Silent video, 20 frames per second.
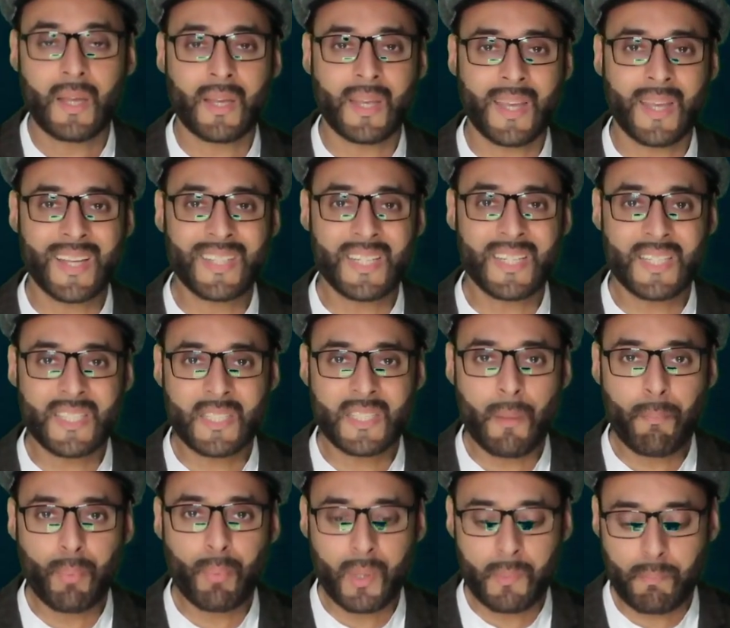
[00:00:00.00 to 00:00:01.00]
Get a
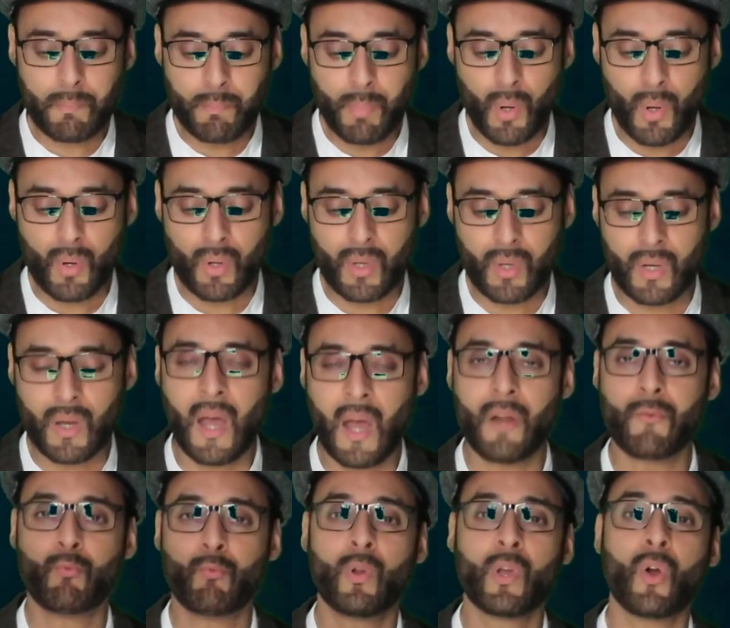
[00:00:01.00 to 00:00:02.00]
separate book
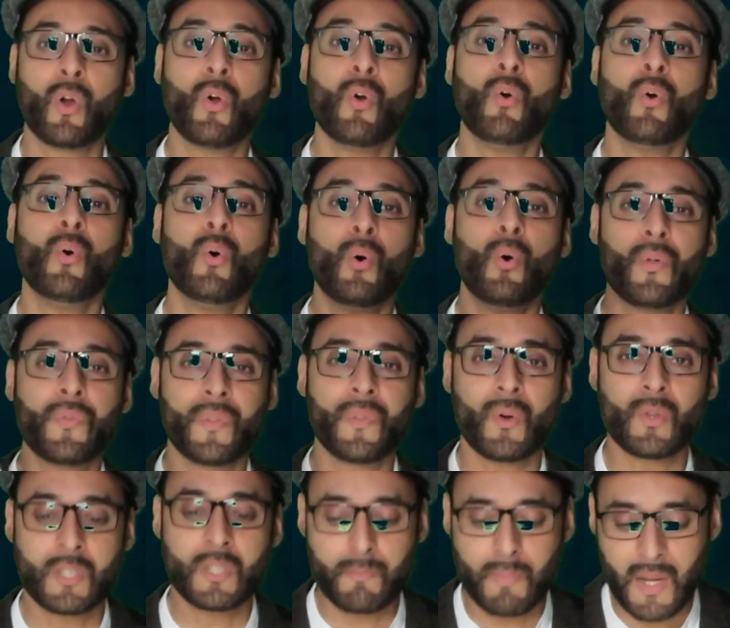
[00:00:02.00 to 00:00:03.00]
and record
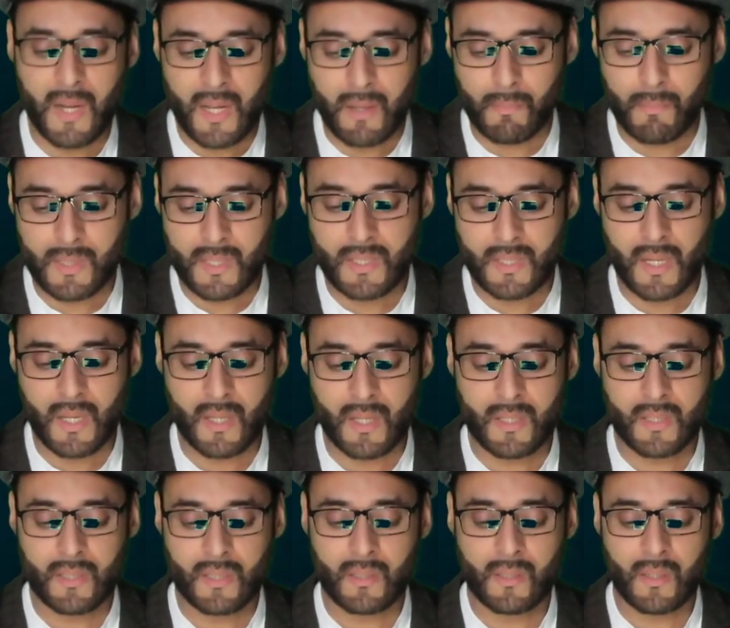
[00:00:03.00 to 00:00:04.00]
those spelling
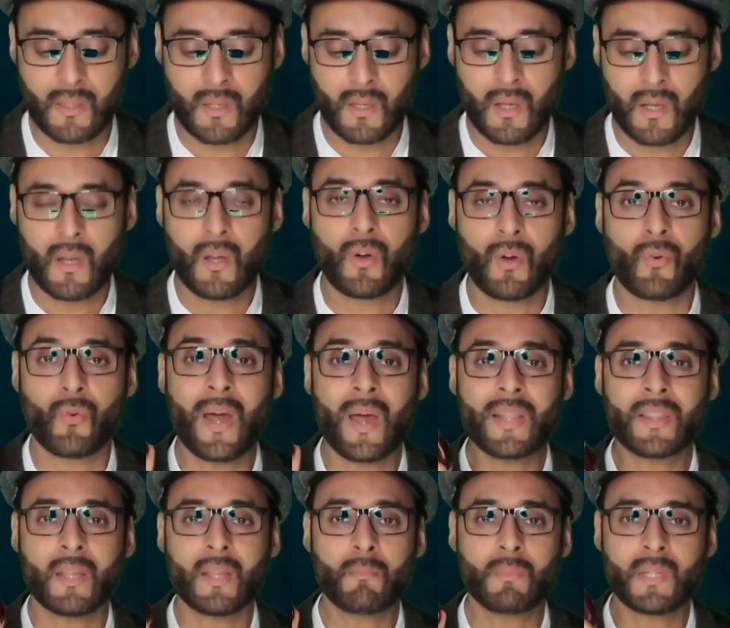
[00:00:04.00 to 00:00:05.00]
mistakes.
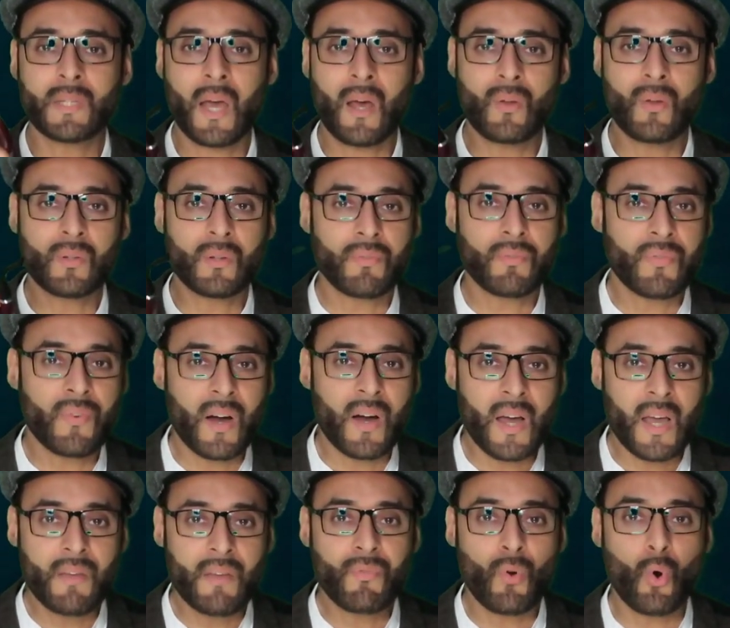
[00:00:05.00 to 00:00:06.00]
Write them down
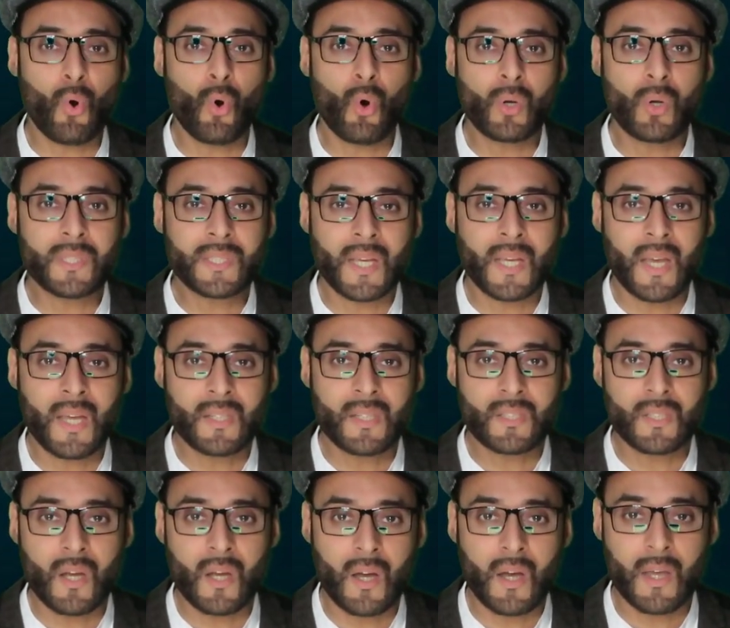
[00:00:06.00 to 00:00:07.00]
5 or 10
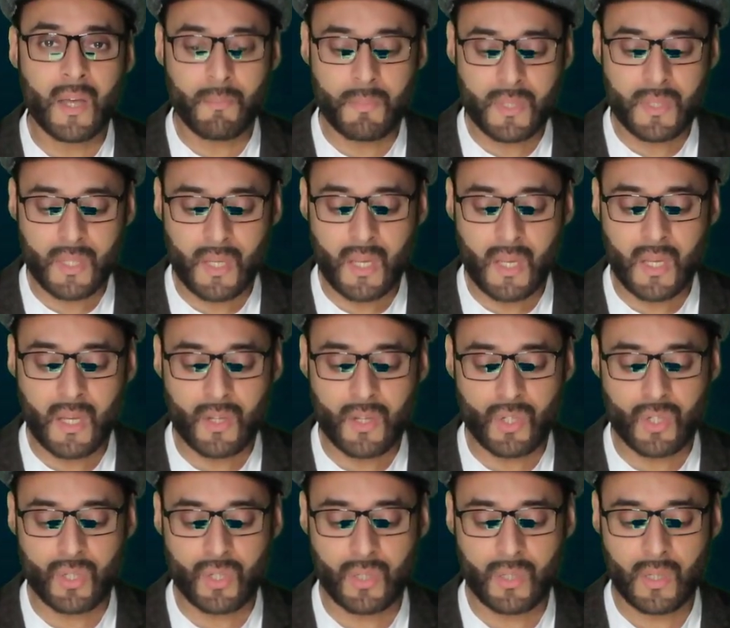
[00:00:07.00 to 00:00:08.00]
times
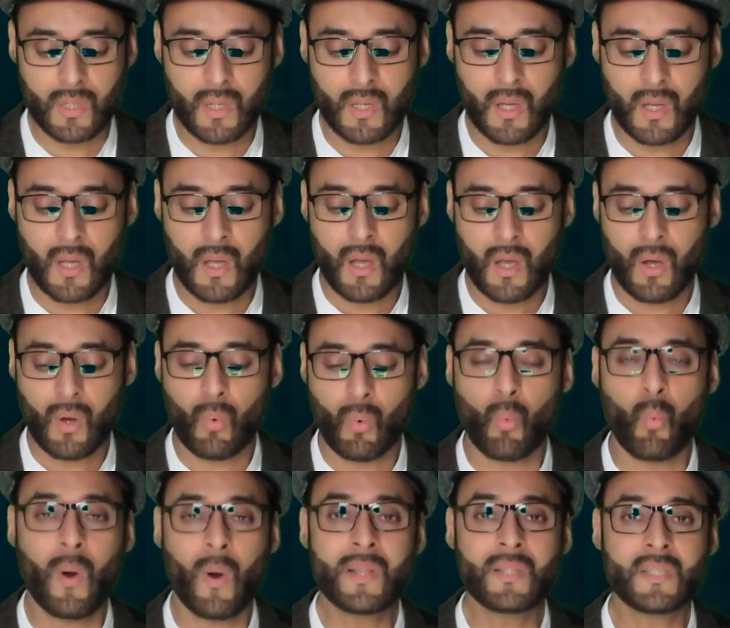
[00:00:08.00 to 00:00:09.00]
each.
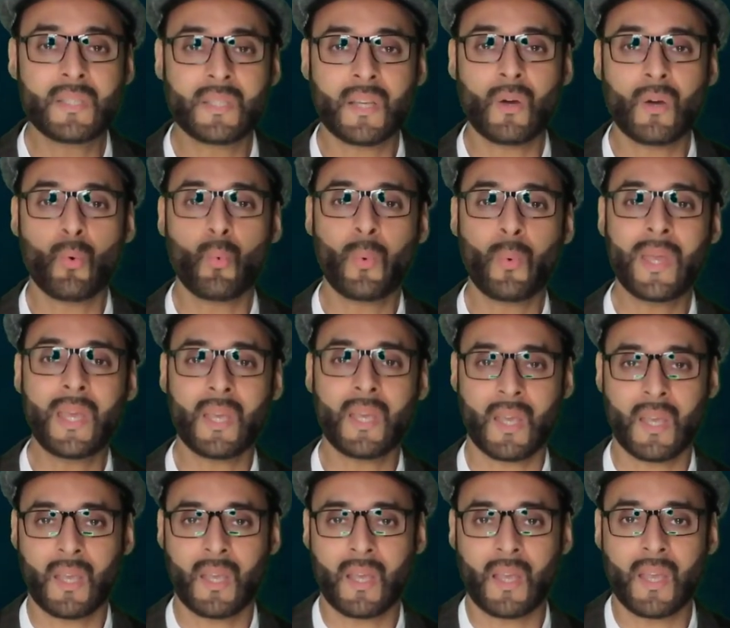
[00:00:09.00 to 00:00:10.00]
Once a
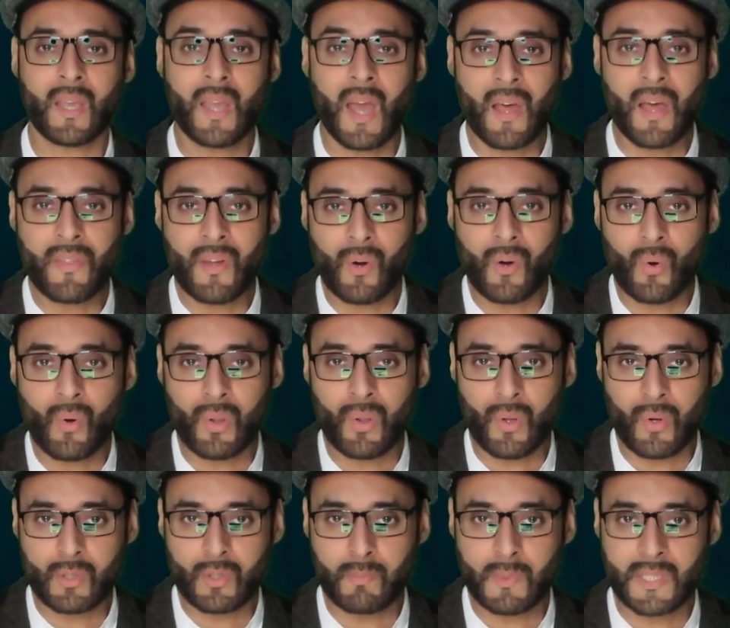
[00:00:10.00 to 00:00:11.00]
week, gather all
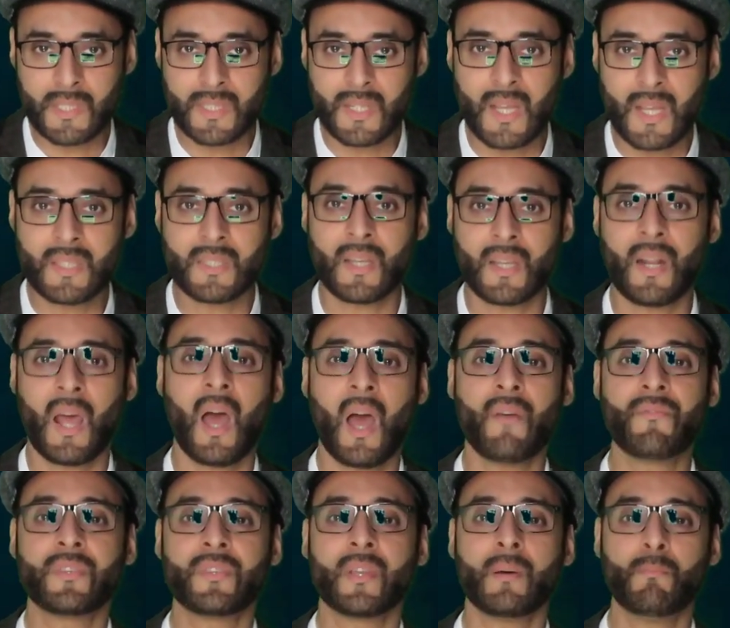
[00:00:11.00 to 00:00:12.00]
those mistakes and
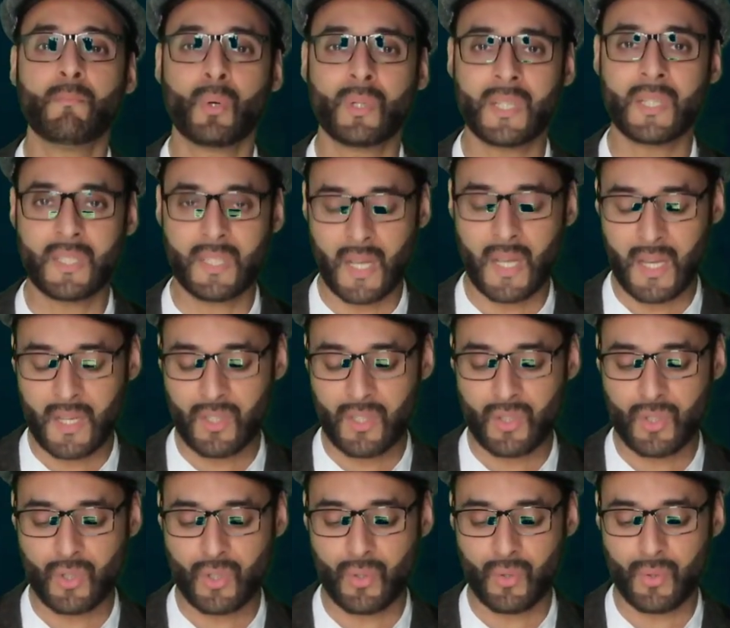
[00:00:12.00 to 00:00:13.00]
have somebody
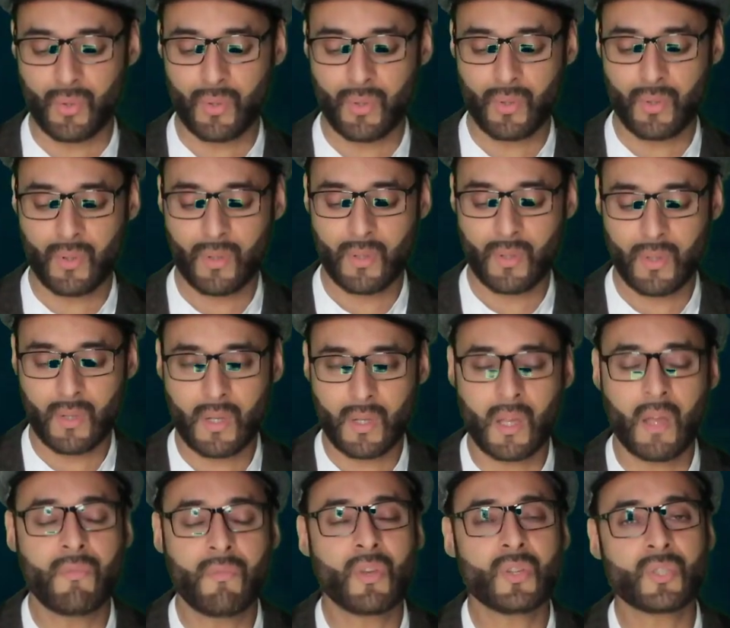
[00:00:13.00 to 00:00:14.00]
test you.
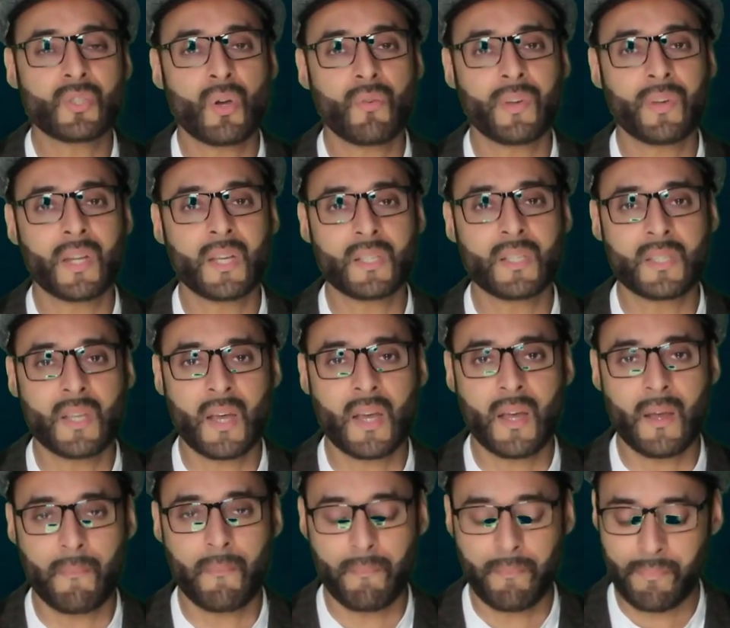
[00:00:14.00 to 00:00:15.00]
Give yourself an
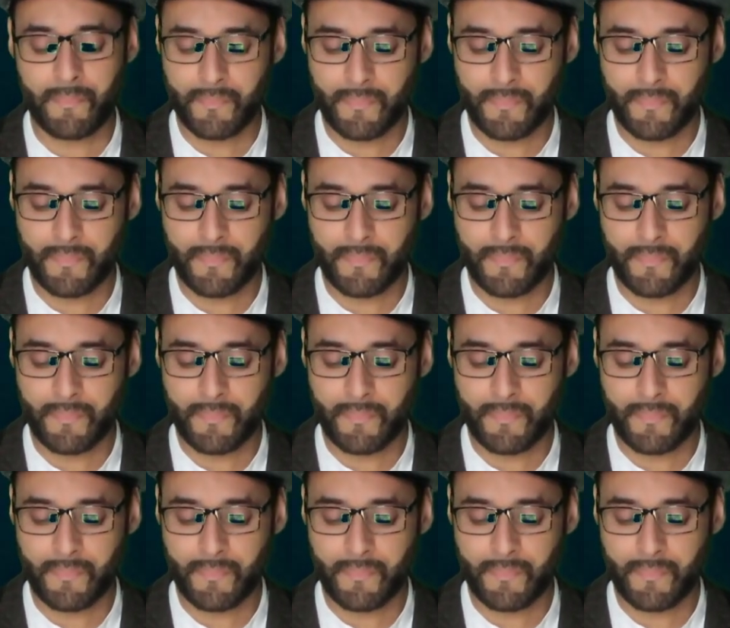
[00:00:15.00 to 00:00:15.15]
exam.